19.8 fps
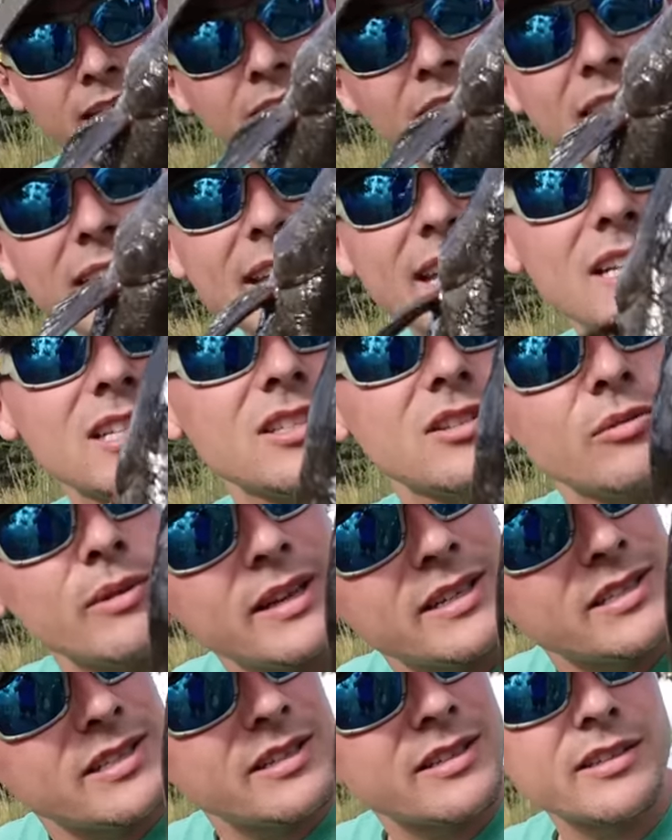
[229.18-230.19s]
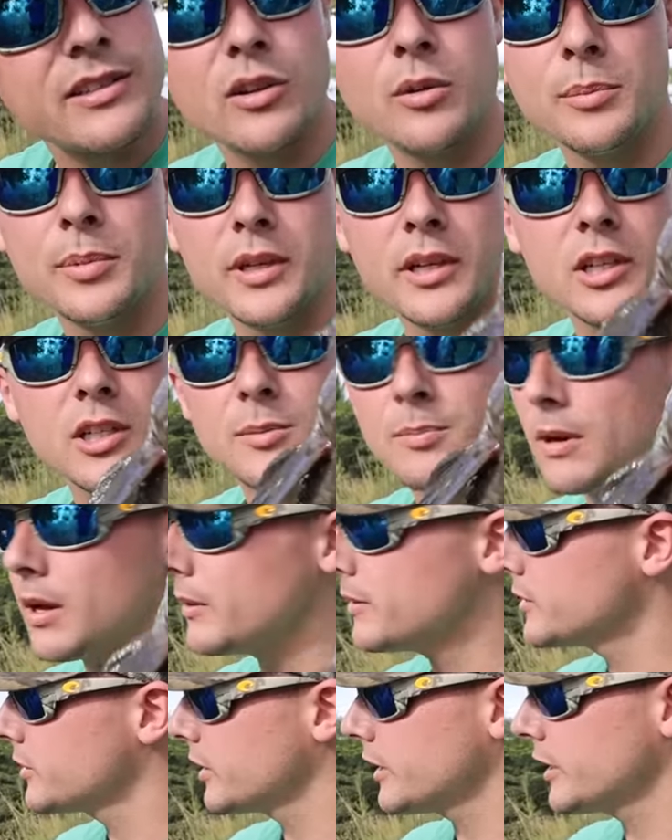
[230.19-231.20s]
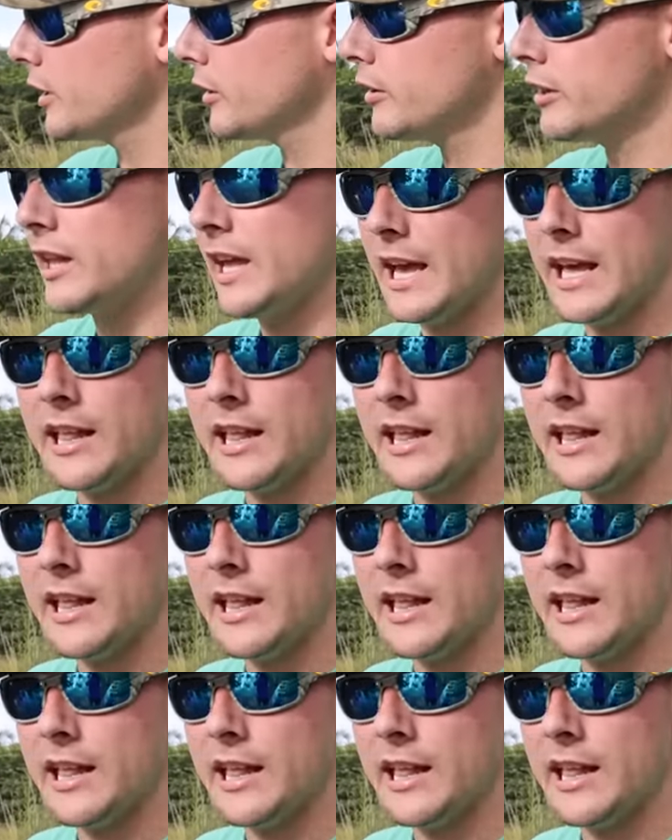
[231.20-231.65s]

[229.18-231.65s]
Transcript: And I guess the rest of this little booger is probably just gonna go to the